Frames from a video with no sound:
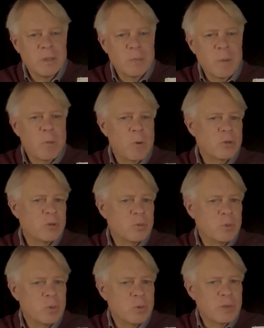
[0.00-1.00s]
The
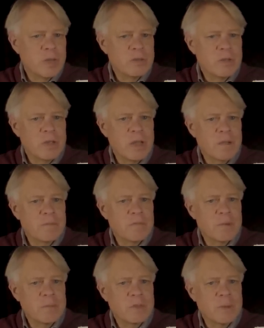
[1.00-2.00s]
proportional rule doesn't come
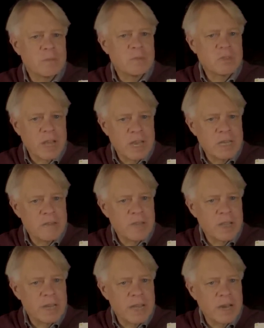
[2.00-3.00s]
from some
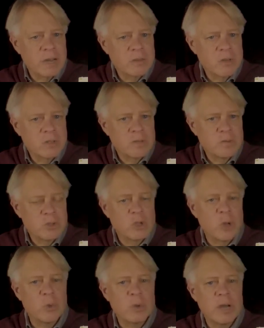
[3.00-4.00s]
scientific analysis of
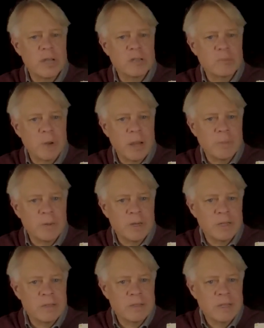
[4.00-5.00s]
stone and its
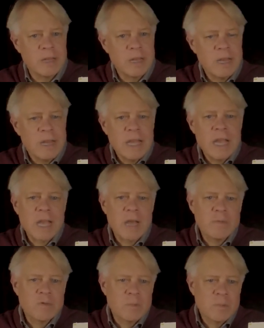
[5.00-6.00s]
properties. It
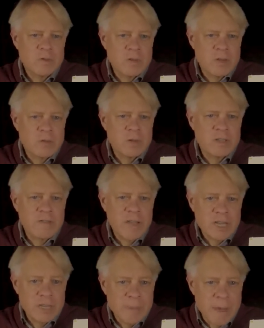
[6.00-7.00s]
comes from centuries of
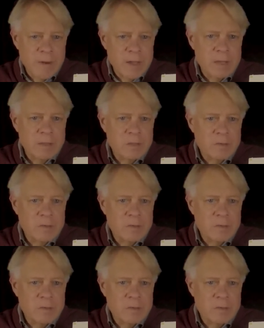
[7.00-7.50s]
experience,